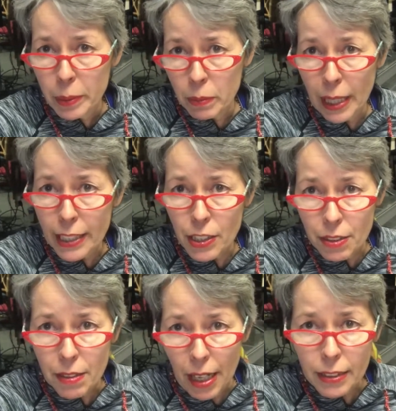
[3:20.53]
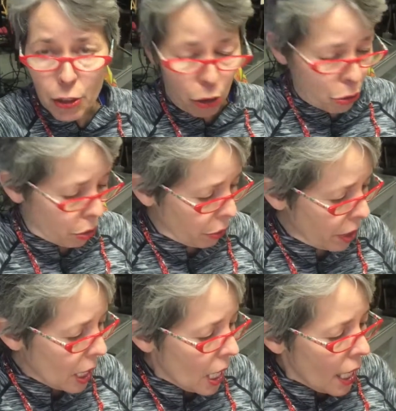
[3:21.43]
That's the truth.
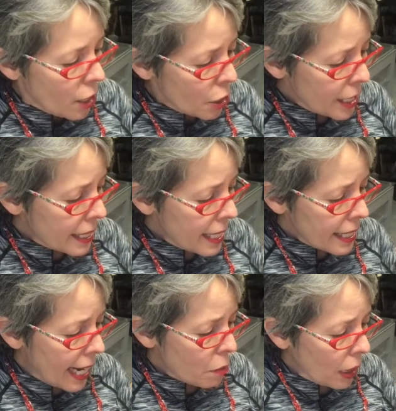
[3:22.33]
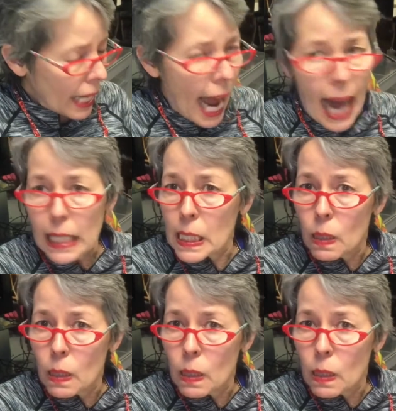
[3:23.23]
She says, I'd relax.